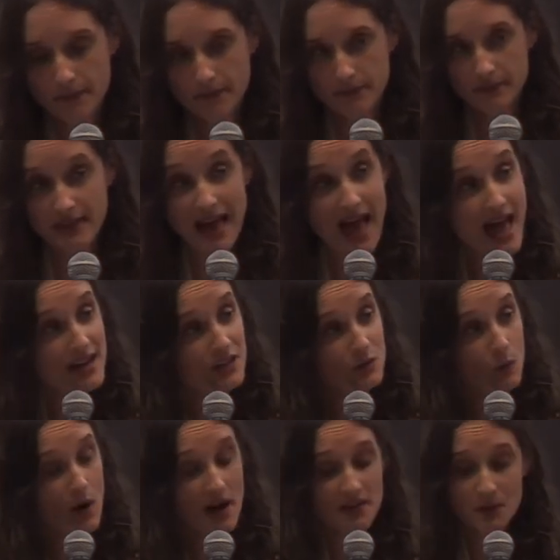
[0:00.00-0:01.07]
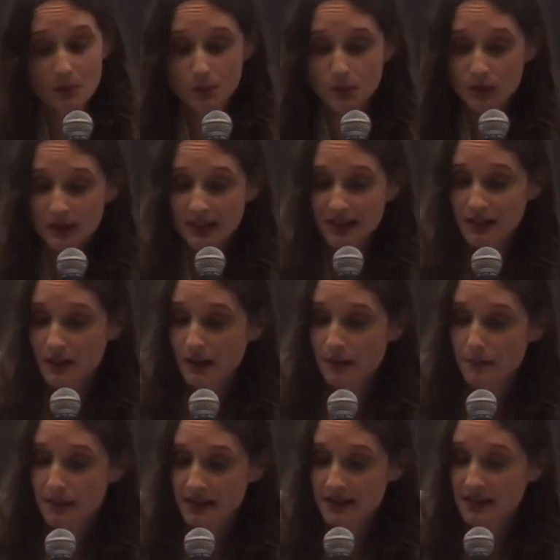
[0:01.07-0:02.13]
That is why the brilliant
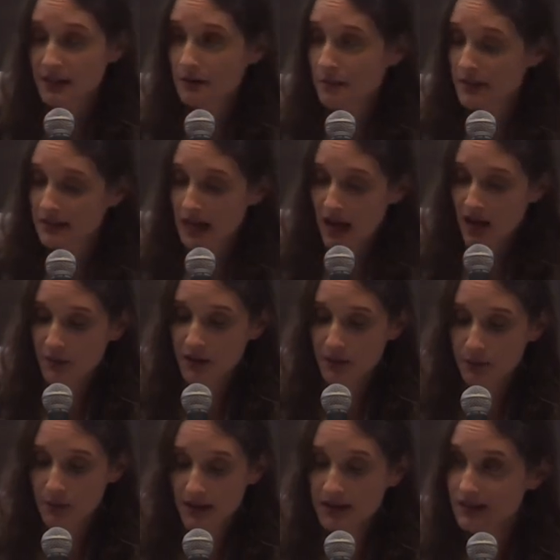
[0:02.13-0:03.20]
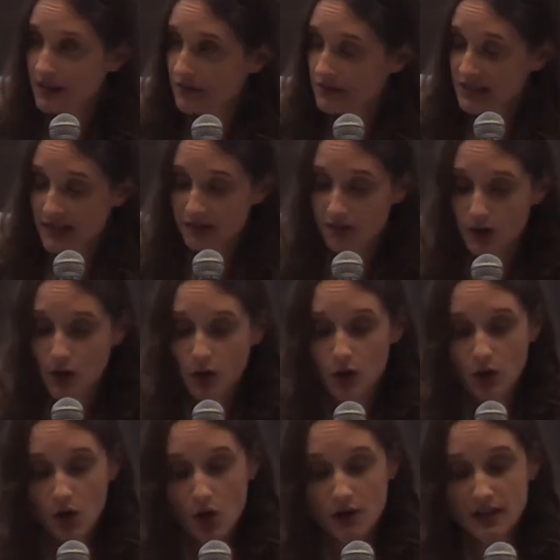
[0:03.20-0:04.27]
mystic Rabbi Nachman of Breslov said,
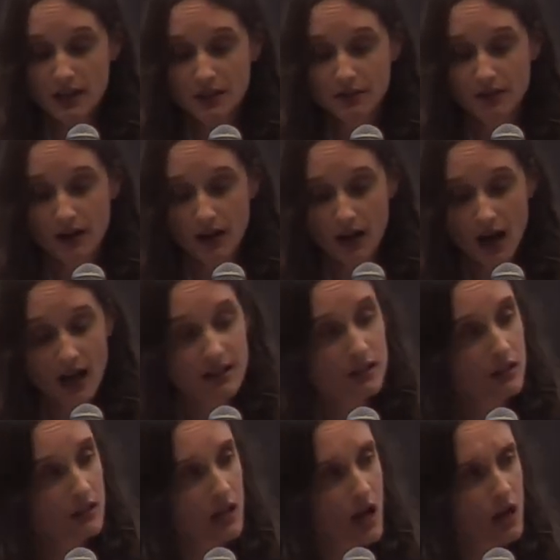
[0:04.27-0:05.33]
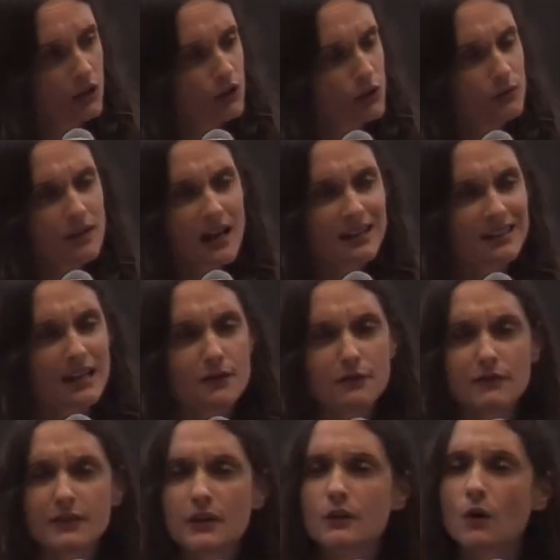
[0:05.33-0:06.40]
Lo yitfachad klal, do not let
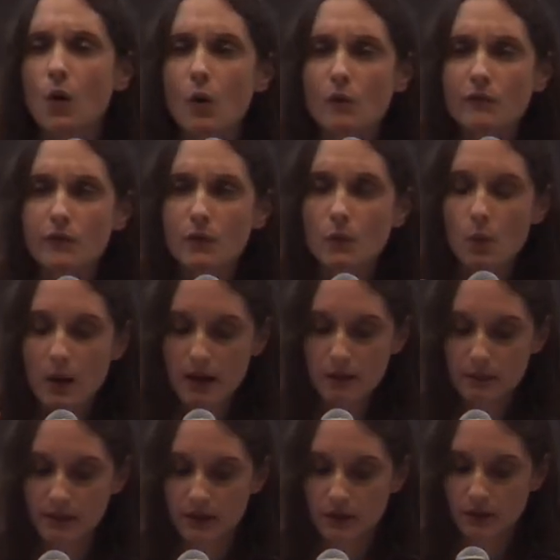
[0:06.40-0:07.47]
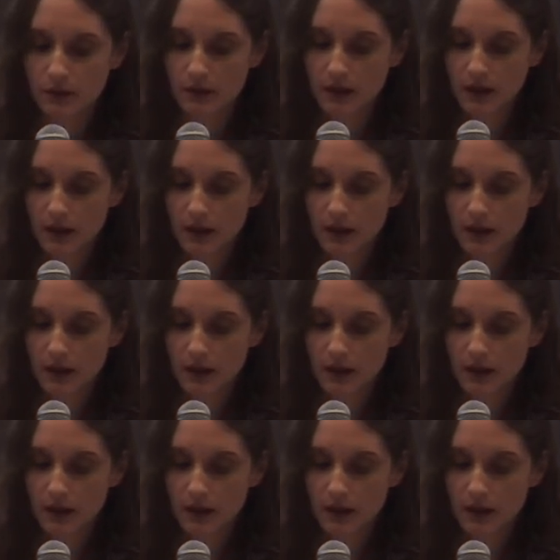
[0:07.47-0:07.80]
fear overwhelm you.